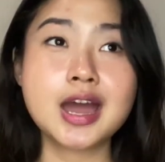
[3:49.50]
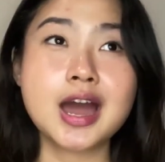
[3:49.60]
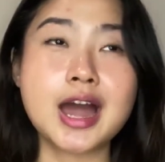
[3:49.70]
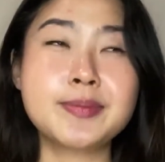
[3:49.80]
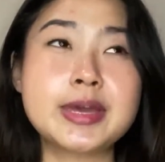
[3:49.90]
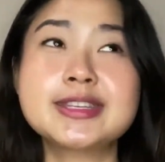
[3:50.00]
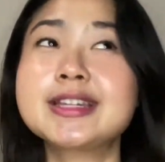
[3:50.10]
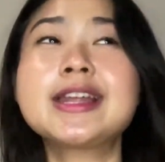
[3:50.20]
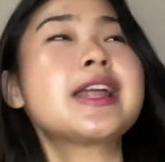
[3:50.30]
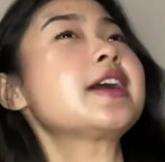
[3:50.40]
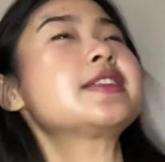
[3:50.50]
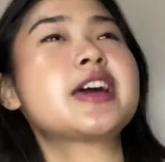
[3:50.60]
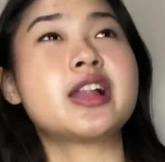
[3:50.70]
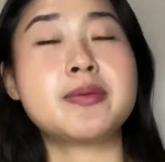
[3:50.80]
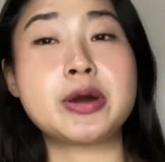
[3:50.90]
I basically
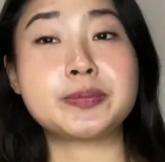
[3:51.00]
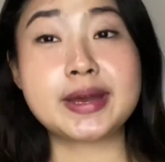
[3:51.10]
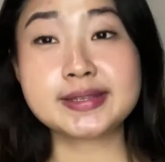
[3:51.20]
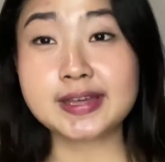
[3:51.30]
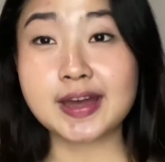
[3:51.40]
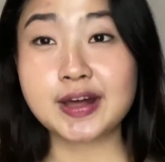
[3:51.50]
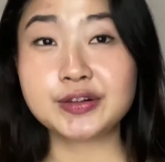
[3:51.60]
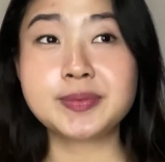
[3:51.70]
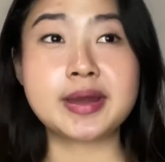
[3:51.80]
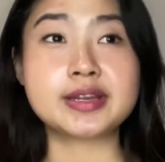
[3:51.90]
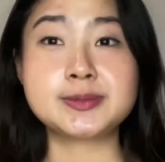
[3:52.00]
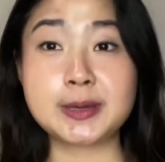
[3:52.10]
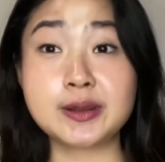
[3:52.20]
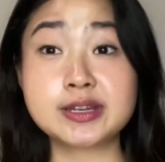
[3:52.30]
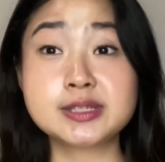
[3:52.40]
tell about myself, my
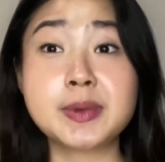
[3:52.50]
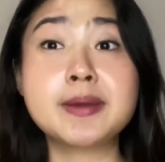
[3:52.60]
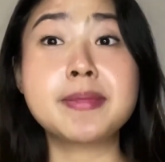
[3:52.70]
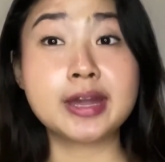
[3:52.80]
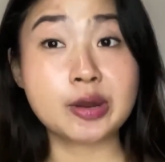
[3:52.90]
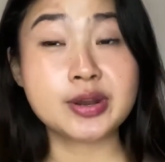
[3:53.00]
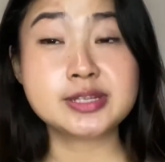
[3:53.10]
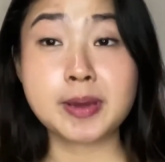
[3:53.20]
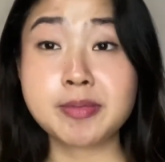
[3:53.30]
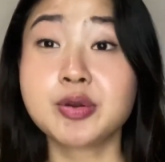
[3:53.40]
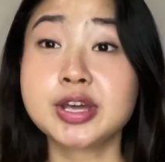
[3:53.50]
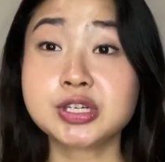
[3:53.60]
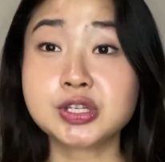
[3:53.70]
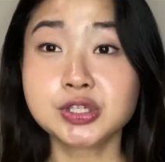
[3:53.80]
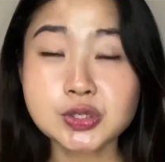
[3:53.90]
experience, my background as a public
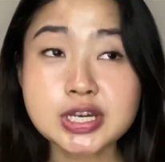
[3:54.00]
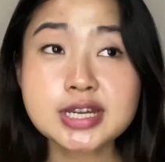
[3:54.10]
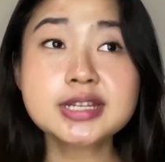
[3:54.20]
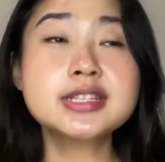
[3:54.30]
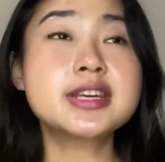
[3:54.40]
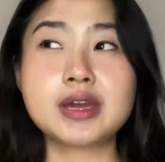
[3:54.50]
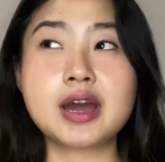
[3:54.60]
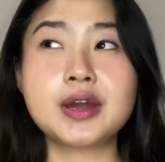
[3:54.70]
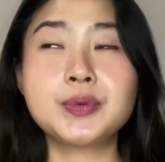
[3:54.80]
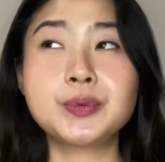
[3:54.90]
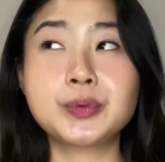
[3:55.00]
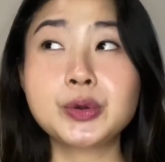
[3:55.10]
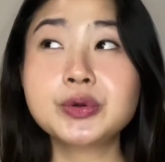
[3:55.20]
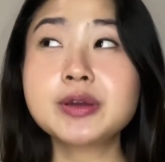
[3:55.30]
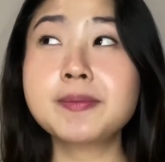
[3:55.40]
relations student. I
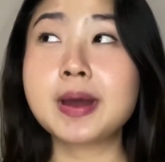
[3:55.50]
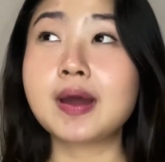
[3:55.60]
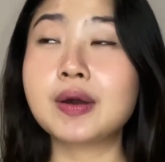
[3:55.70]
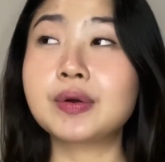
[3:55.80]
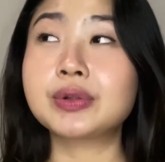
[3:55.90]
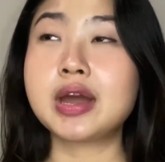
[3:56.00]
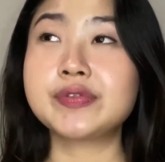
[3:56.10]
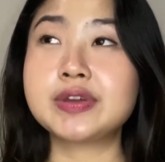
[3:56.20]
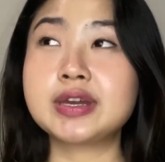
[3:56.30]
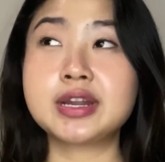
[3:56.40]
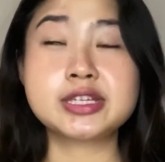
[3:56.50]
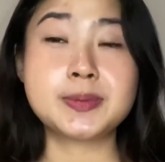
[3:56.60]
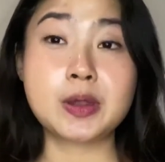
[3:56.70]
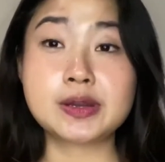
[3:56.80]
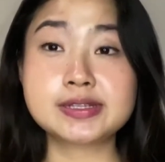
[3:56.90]
wrote about having an
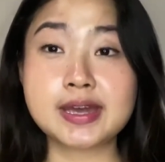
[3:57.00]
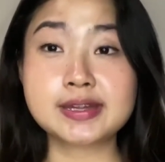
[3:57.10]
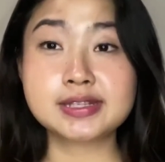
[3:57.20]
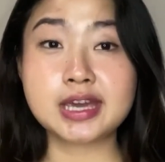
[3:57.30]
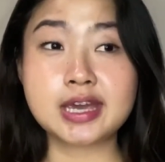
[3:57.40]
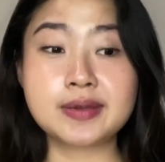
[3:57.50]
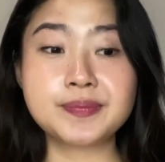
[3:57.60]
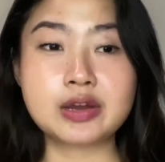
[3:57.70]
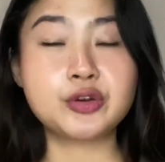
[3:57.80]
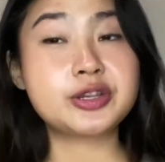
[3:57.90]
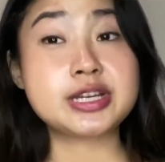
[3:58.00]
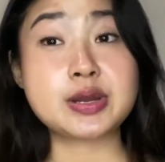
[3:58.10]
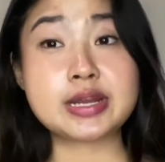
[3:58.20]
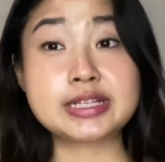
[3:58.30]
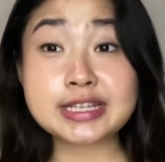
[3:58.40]
experience as a
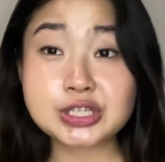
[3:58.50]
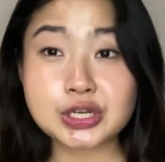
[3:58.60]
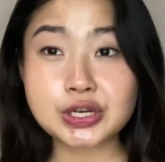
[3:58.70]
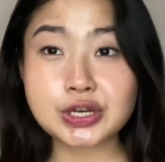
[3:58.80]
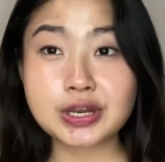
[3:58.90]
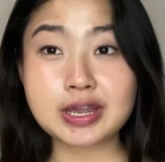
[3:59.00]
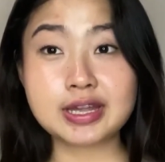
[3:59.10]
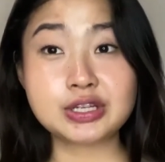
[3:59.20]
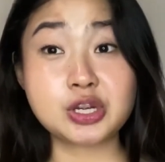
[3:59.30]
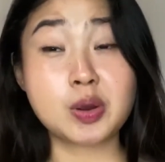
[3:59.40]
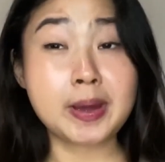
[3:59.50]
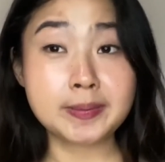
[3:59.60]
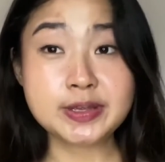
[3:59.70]
voluntary teacher in Czech Republic